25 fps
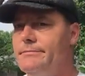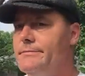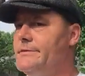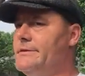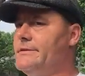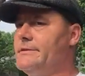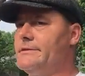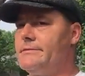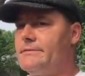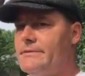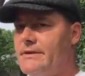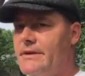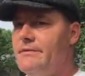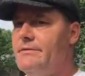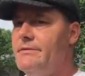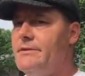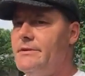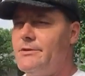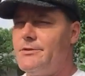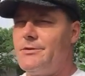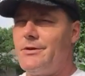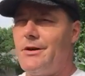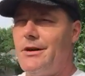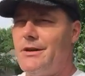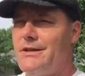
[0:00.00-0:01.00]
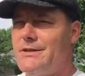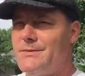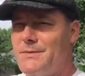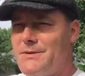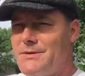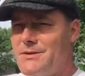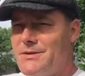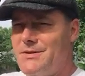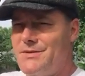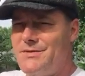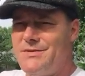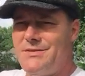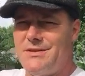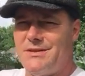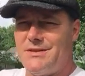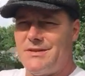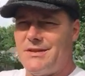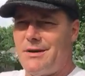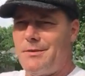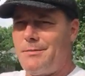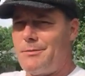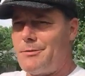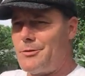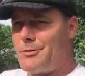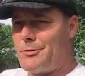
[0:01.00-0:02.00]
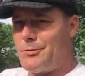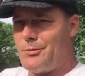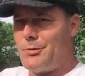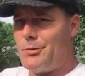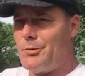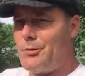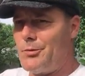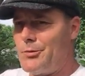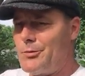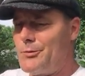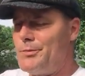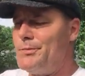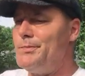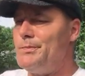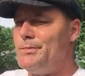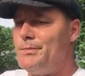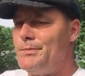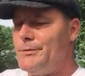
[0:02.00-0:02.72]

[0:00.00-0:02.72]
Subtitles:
Just give it a try, especially if it's summer or warm.